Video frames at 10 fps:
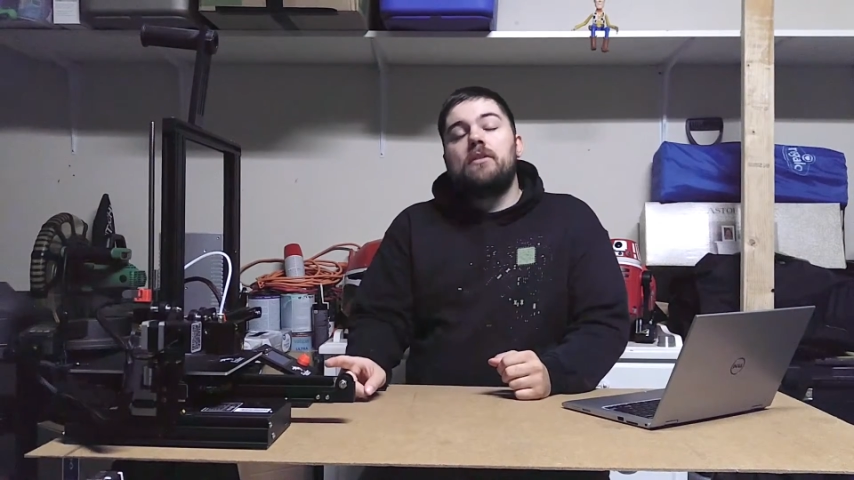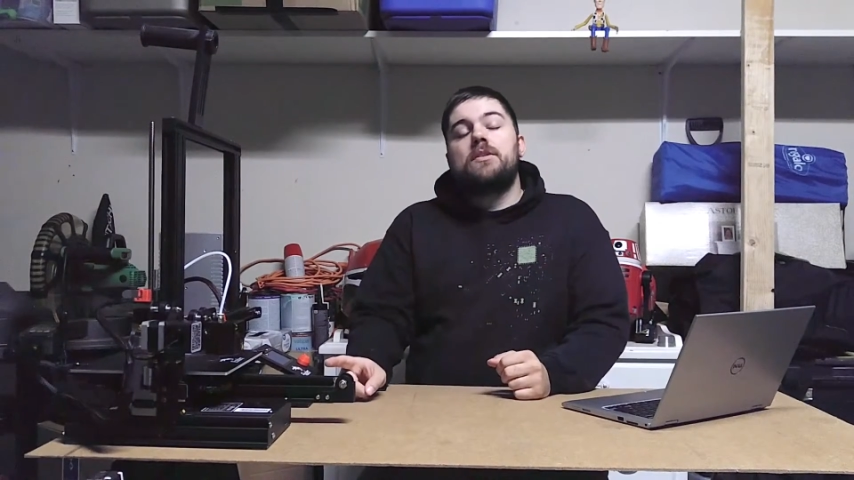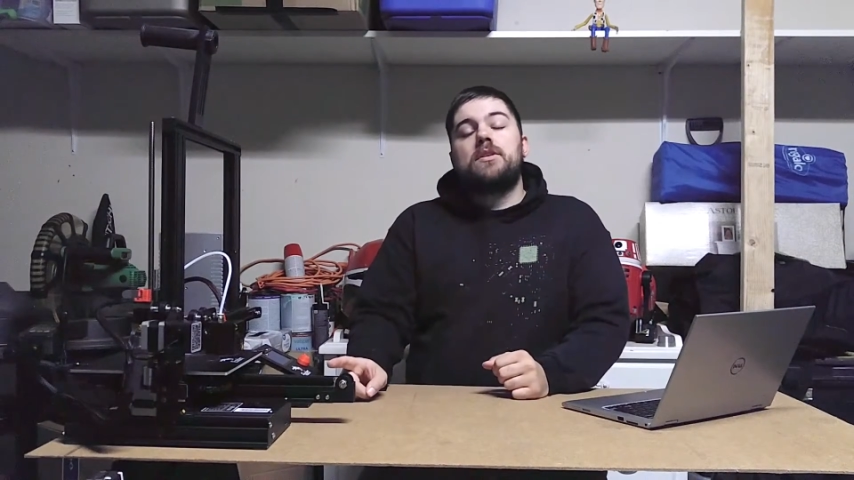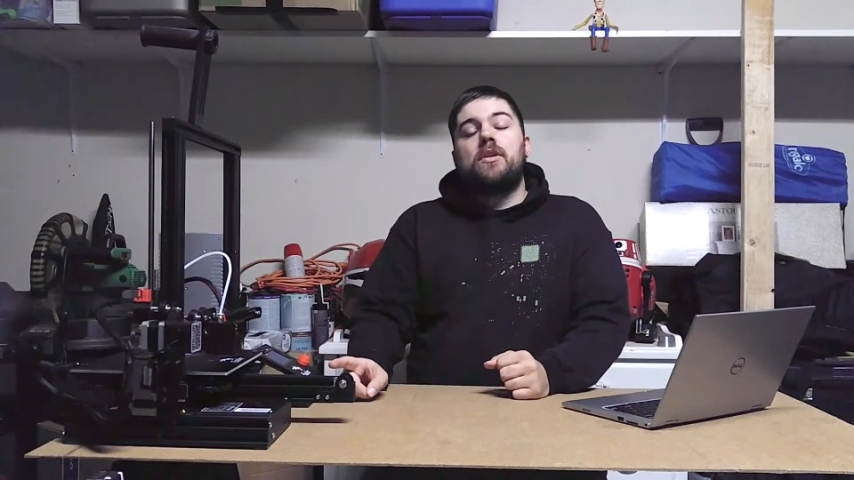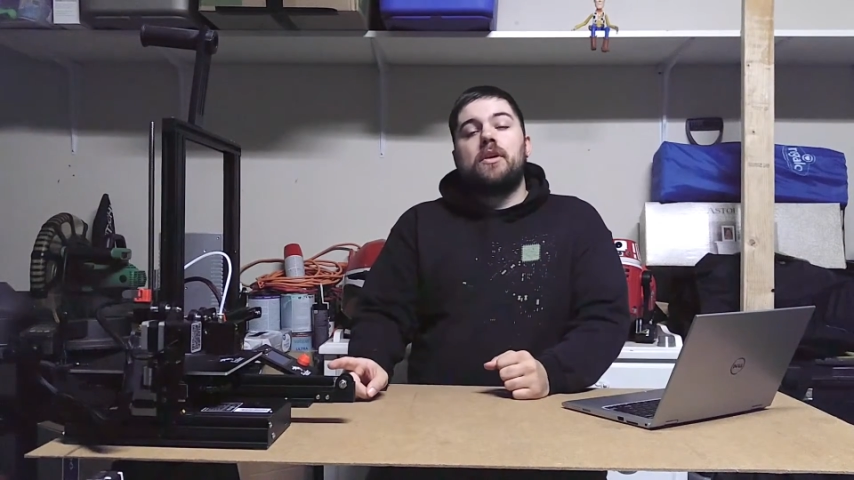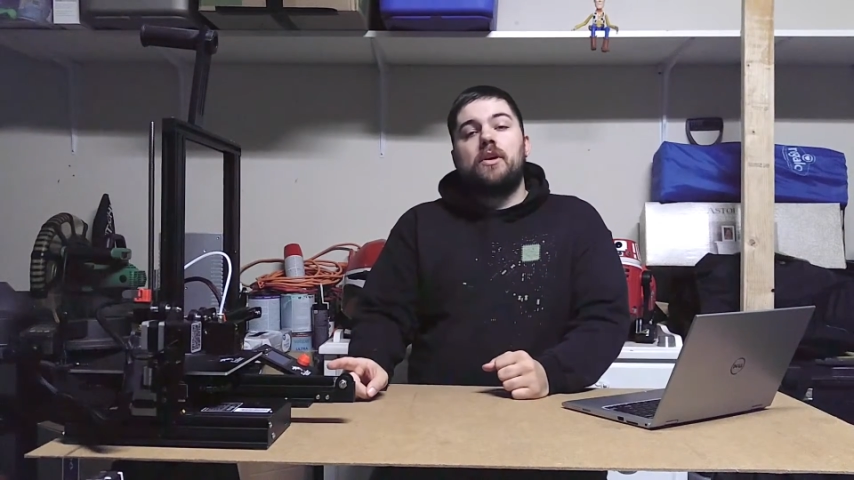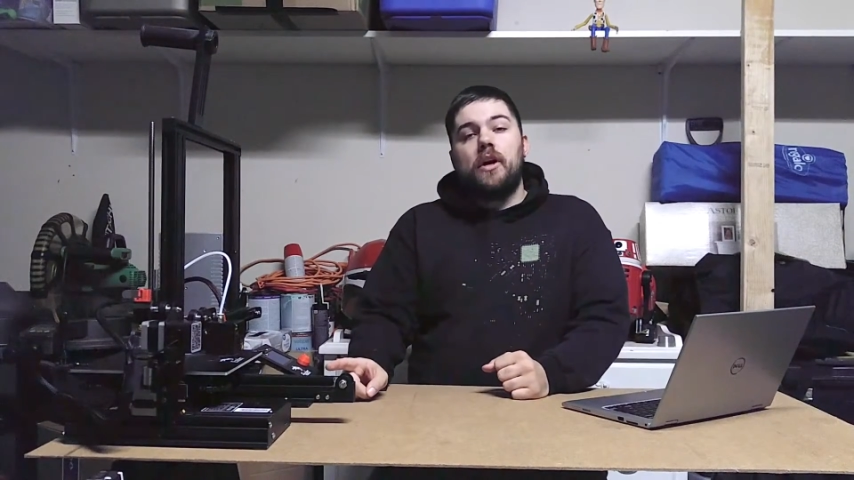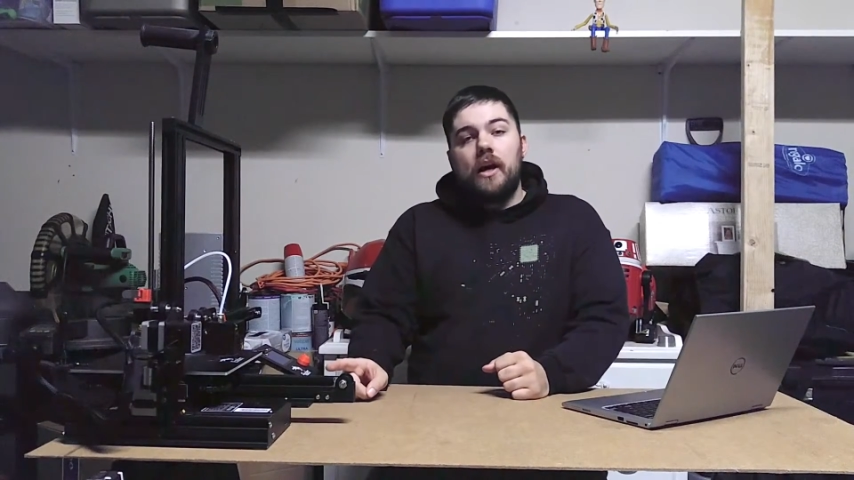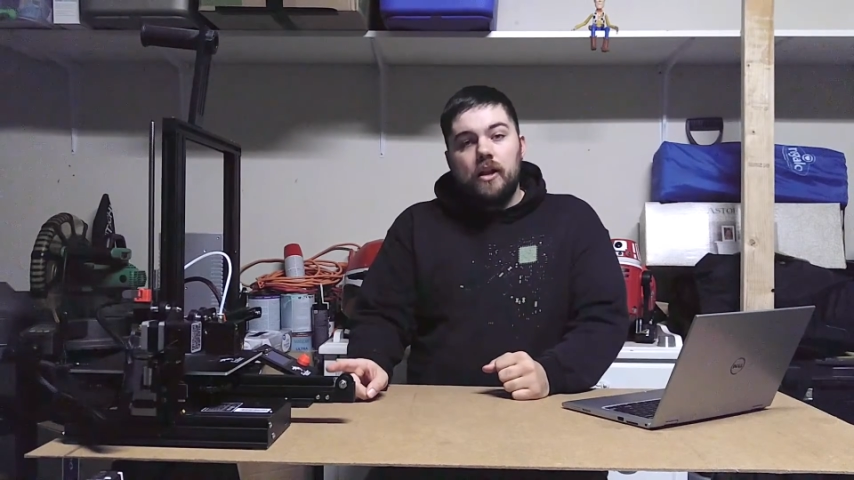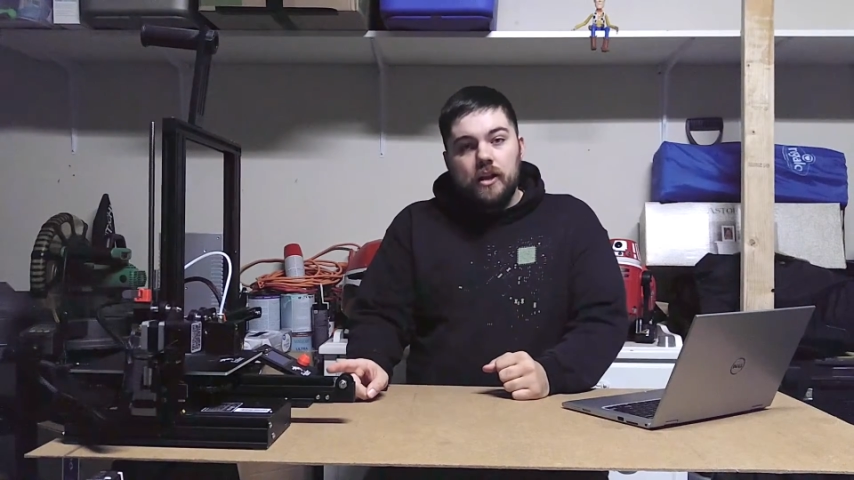is called a
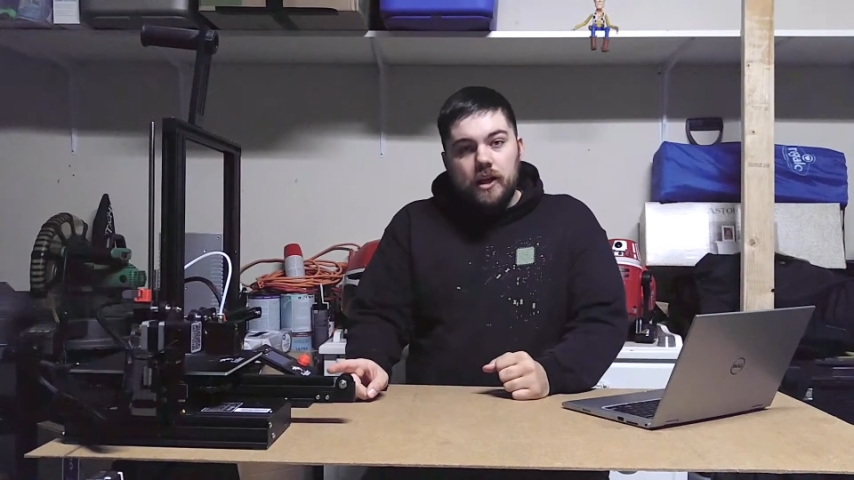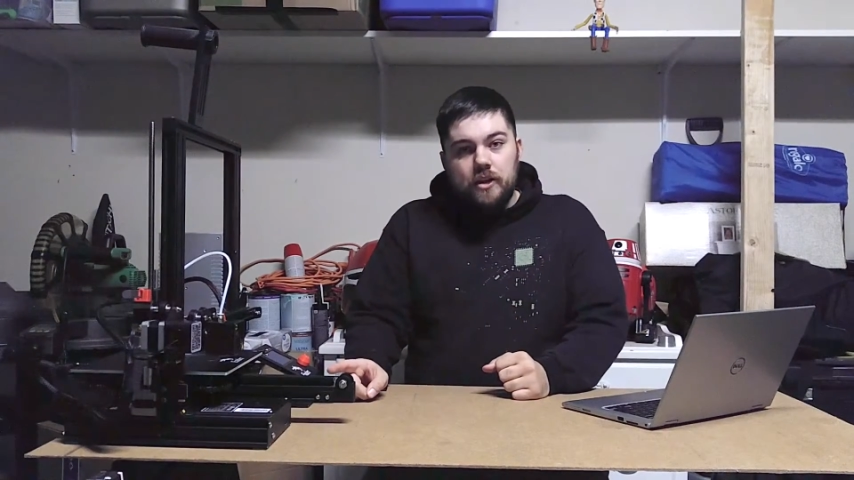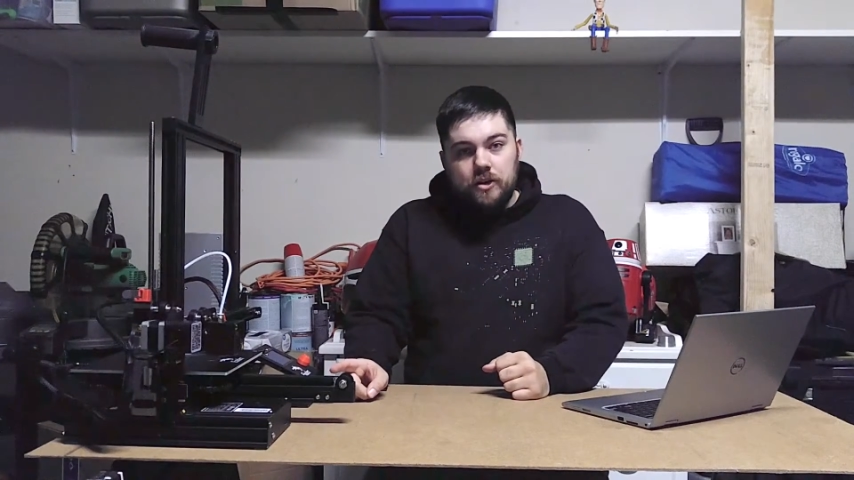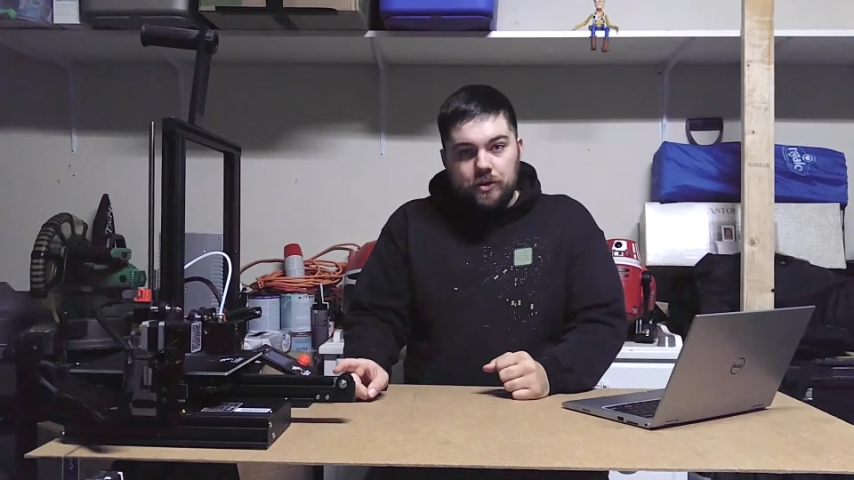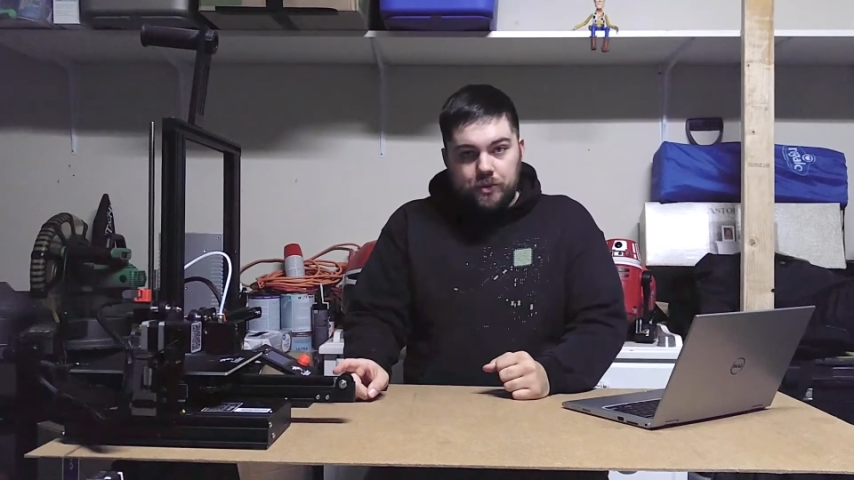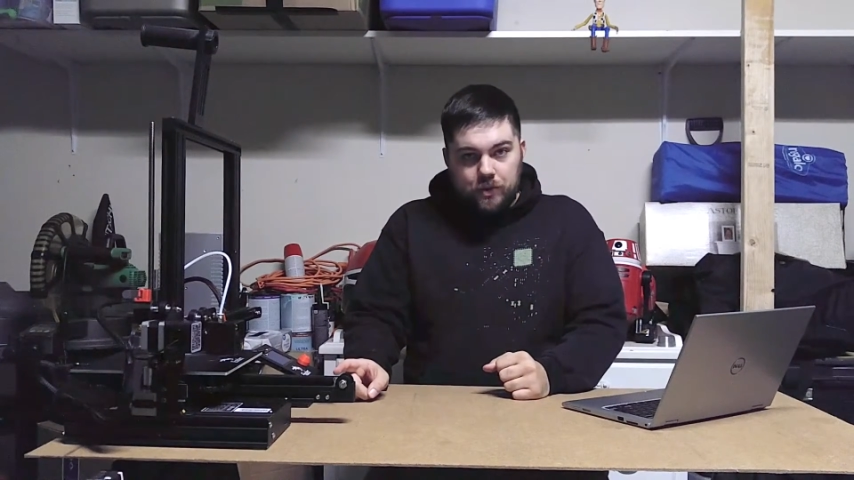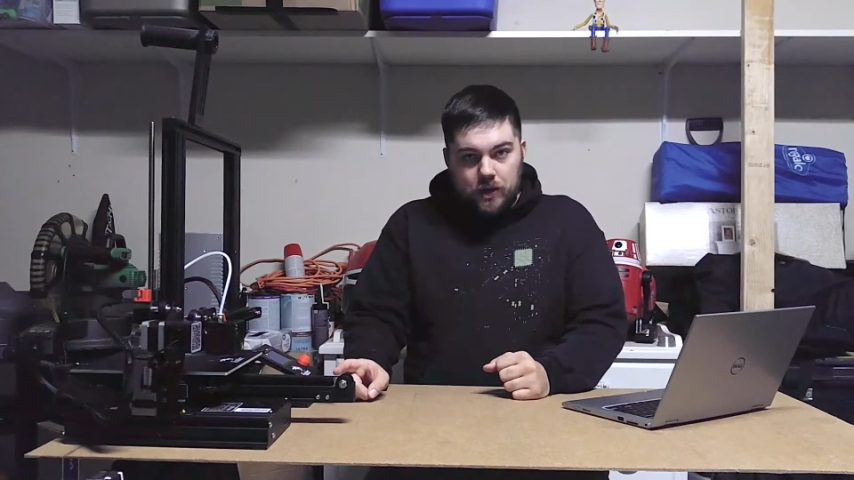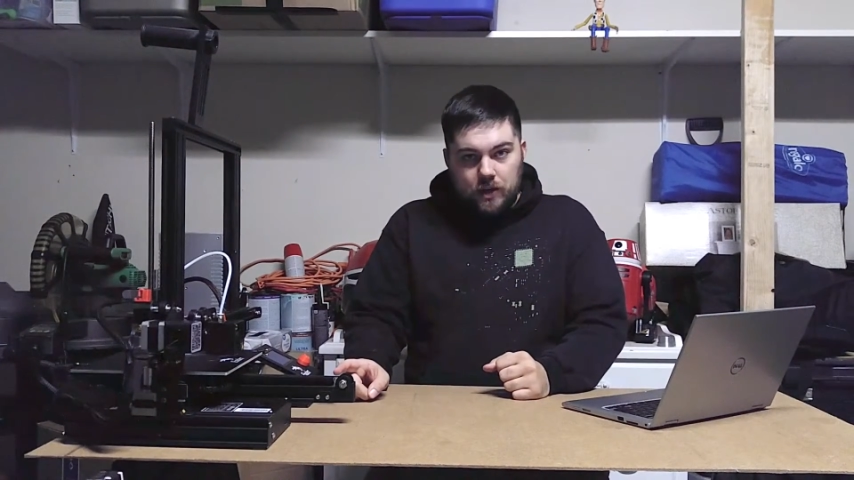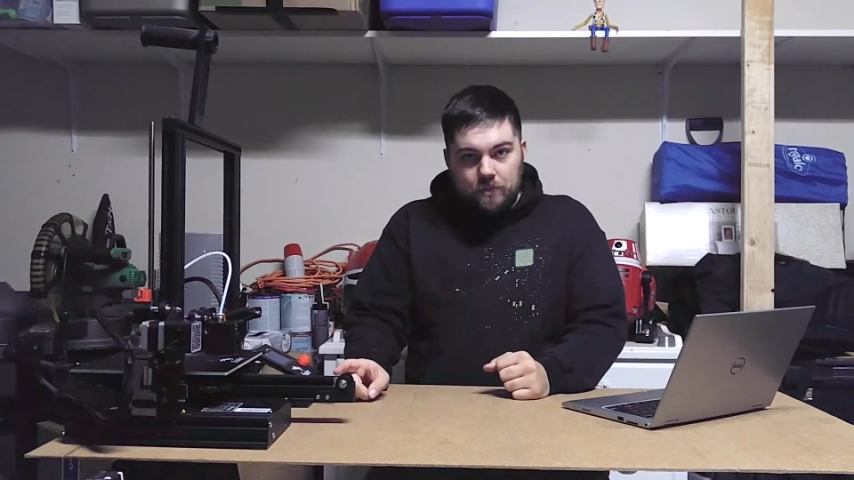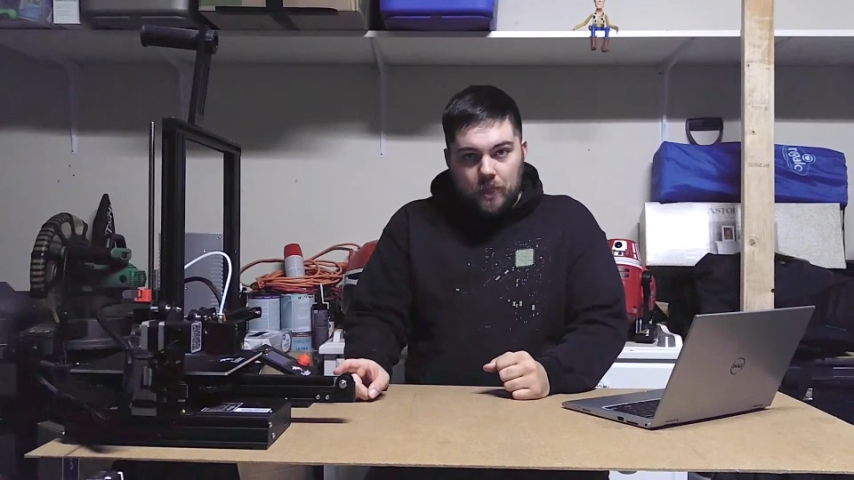Creality Ender 3.